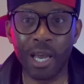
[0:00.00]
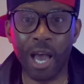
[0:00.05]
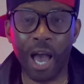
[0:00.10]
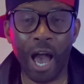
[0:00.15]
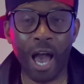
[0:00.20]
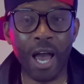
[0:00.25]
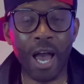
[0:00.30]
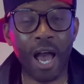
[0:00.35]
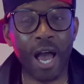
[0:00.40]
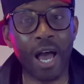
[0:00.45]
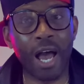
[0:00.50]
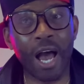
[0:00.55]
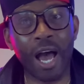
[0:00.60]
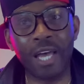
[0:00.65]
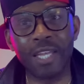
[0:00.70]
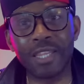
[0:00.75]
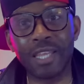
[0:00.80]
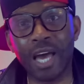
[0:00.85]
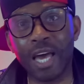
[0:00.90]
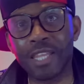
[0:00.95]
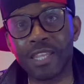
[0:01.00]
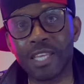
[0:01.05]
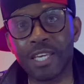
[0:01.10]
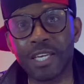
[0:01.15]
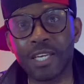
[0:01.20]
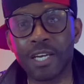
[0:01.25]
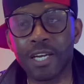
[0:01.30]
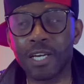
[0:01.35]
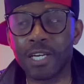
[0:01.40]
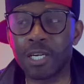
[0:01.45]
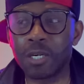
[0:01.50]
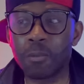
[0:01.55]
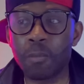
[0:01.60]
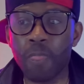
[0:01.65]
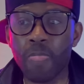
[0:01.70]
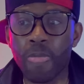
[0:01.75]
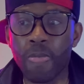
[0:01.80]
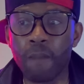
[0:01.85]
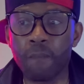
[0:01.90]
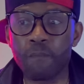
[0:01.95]
I
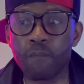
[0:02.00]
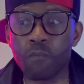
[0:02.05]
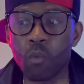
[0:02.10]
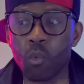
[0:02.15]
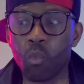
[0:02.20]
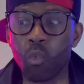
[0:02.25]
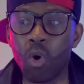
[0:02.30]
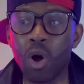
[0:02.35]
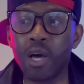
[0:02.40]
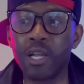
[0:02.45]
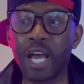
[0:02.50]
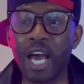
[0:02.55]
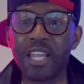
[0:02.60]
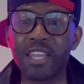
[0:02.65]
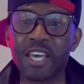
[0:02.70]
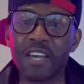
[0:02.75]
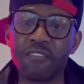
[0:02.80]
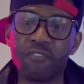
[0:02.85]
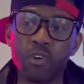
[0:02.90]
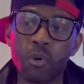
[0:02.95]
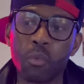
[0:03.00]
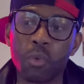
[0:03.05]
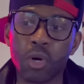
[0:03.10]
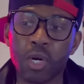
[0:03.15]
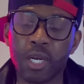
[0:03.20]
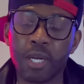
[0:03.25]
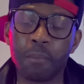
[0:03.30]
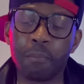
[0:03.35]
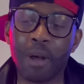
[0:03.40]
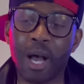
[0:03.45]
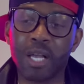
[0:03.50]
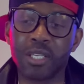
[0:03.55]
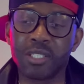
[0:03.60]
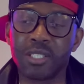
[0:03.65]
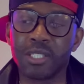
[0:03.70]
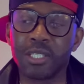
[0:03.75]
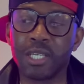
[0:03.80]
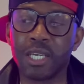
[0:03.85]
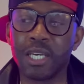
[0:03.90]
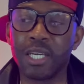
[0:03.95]
think footwork in
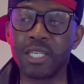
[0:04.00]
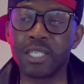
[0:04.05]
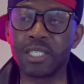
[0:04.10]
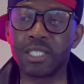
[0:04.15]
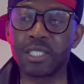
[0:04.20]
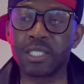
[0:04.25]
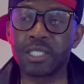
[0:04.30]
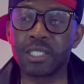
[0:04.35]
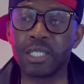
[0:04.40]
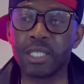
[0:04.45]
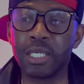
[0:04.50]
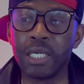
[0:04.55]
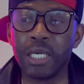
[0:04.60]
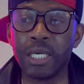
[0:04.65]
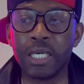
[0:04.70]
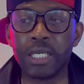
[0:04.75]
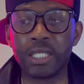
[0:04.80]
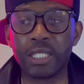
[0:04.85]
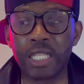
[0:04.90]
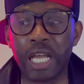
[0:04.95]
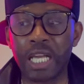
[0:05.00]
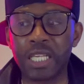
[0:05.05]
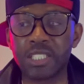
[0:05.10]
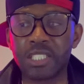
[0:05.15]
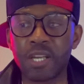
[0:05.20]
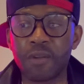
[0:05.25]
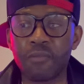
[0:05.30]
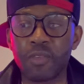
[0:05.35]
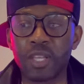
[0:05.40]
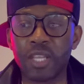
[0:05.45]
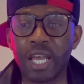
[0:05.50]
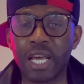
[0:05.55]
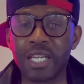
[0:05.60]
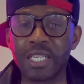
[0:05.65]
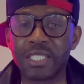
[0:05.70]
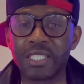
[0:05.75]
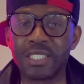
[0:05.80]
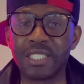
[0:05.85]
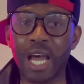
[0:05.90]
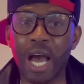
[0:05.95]
boxing is not something that
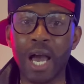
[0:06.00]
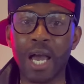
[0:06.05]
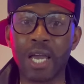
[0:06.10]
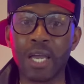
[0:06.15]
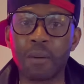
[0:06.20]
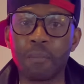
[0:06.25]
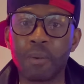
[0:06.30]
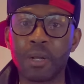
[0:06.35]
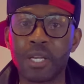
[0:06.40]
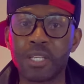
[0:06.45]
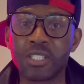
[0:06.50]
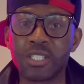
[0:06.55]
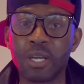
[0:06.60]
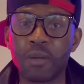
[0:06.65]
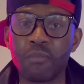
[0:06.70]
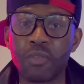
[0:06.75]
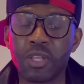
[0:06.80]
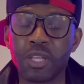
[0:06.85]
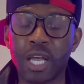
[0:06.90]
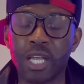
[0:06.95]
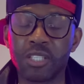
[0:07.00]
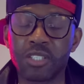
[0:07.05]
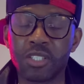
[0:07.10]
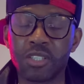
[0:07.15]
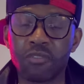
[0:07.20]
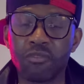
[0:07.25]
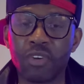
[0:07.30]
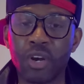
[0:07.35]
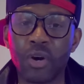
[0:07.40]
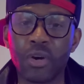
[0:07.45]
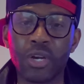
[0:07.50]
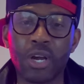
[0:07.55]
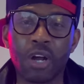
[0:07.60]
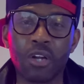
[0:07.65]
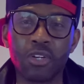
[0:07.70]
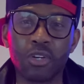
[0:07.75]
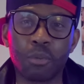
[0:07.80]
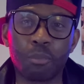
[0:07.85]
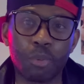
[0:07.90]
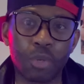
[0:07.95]
is dying, but it's something that's very
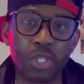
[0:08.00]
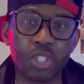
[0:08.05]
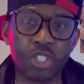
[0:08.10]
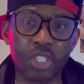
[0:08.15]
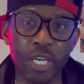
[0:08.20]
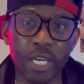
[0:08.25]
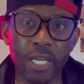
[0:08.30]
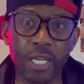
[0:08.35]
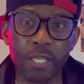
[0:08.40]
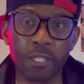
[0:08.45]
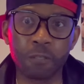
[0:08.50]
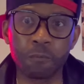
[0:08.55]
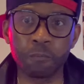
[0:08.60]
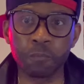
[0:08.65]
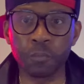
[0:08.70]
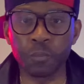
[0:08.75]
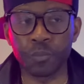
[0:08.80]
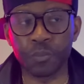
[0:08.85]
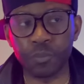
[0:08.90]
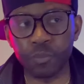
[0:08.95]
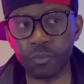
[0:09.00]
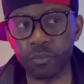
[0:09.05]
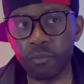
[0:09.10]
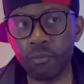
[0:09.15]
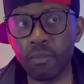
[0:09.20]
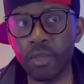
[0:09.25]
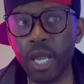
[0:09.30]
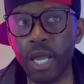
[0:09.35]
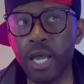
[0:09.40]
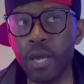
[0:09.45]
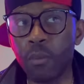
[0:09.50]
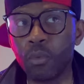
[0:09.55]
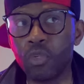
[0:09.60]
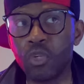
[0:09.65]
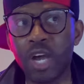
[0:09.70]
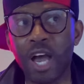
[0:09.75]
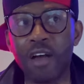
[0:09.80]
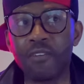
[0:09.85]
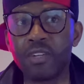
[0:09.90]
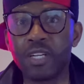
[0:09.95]
underappreciated. And when
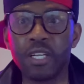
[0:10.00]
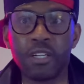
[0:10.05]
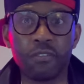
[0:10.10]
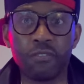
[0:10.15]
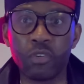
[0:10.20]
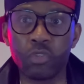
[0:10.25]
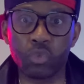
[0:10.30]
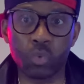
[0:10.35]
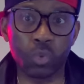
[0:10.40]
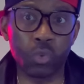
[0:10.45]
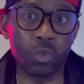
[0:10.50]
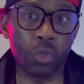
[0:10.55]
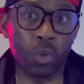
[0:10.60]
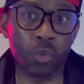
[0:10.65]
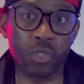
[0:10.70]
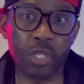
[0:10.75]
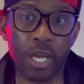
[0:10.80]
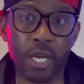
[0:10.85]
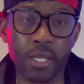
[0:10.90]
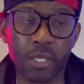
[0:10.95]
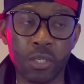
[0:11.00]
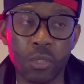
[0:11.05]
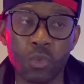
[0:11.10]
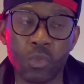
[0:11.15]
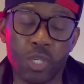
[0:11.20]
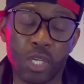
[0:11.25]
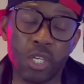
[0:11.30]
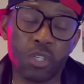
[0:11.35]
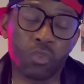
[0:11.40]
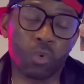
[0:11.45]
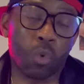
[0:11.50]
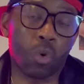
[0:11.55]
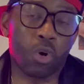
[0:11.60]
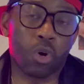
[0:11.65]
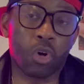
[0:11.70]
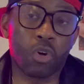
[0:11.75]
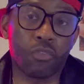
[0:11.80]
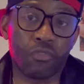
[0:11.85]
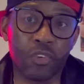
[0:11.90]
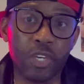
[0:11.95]
you have an individual who knows how to use his or
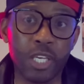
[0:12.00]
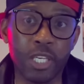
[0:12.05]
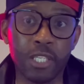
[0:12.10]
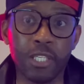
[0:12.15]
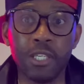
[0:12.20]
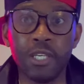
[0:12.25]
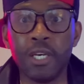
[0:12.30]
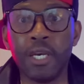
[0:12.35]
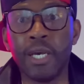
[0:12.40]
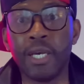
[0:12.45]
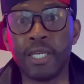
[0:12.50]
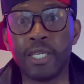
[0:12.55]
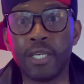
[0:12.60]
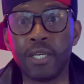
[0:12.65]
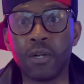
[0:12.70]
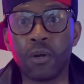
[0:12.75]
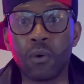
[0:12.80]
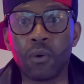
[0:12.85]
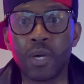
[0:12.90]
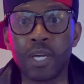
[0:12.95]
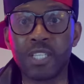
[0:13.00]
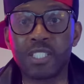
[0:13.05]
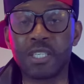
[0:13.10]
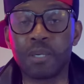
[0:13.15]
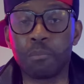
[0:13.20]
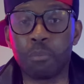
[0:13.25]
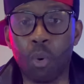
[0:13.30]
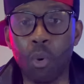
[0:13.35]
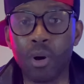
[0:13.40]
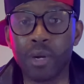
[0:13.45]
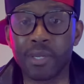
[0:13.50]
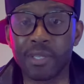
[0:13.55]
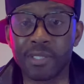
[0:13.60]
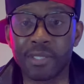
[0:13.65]
her feet, you know, it's important.